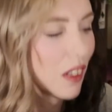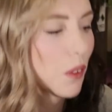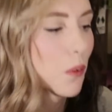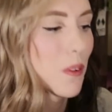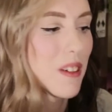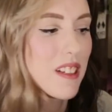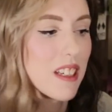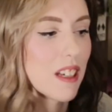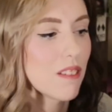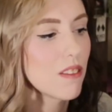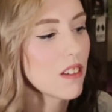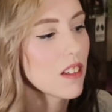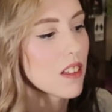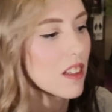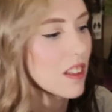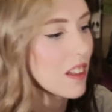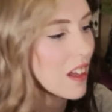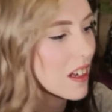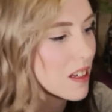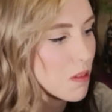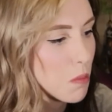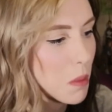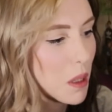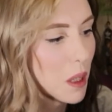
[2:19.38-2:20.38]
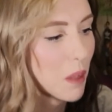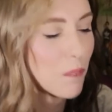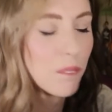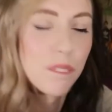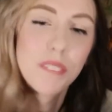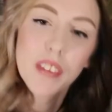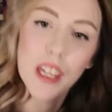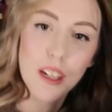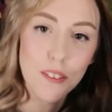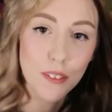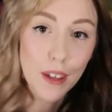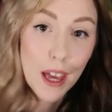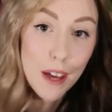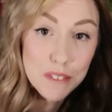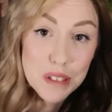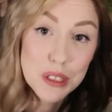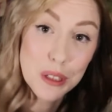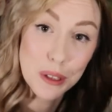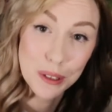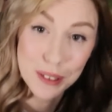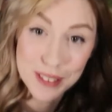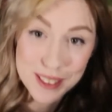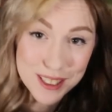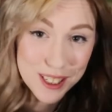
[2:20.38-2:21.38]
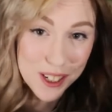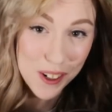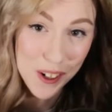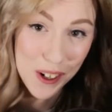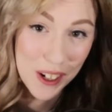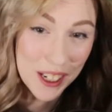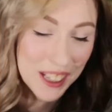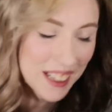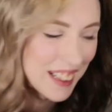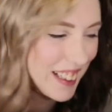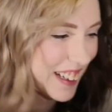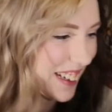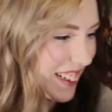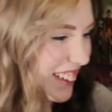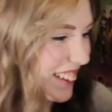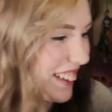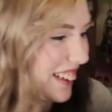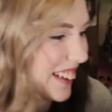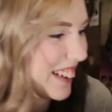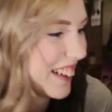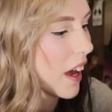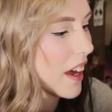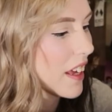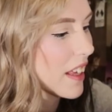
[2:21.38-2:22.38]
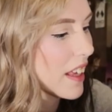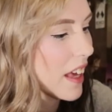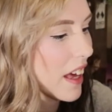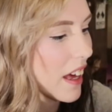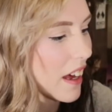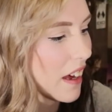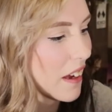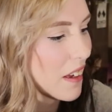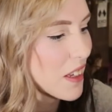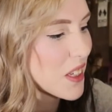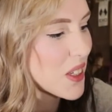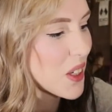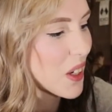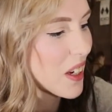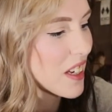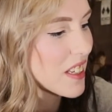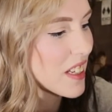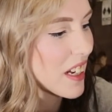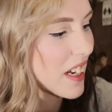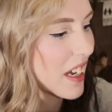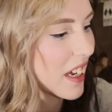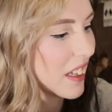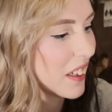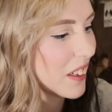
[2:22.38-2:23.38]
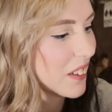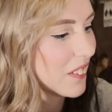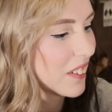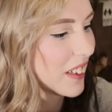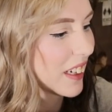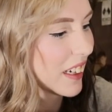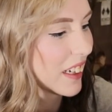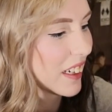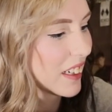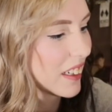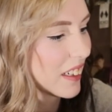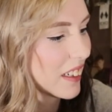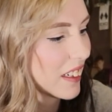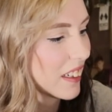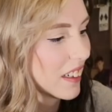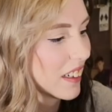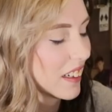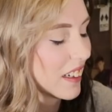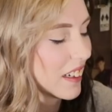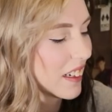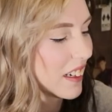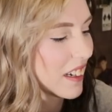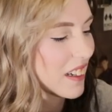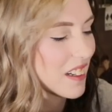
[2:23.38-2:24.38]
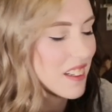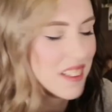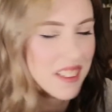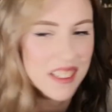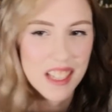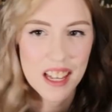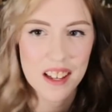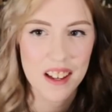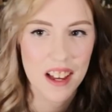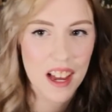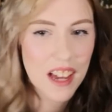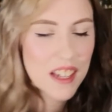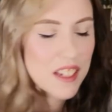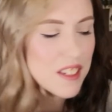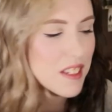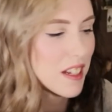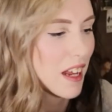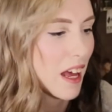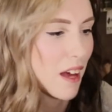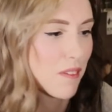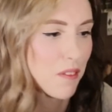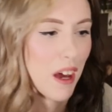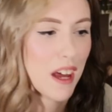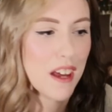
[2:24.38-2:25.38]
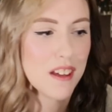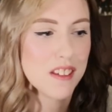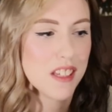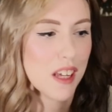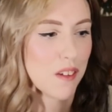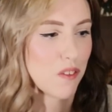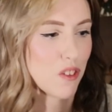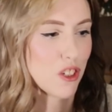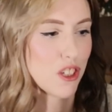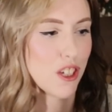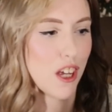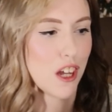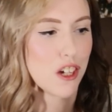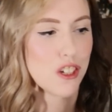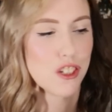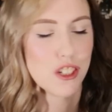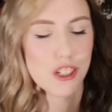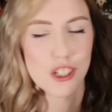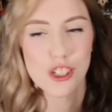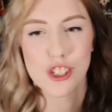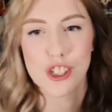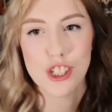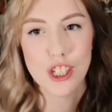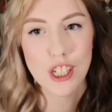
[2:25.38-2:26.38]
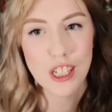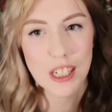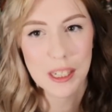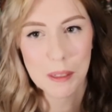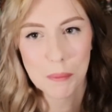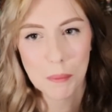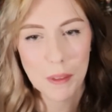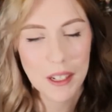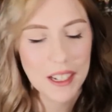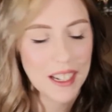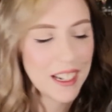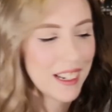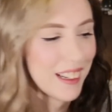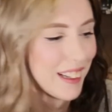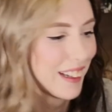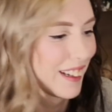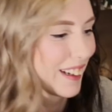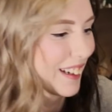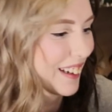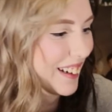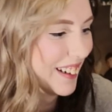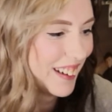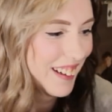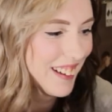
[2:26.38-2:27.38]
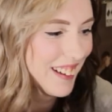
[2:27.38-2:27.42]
always leave things at the last minute, if you haven't noticed already. Yeah, so I said hello again because I used to have such a shitty mic.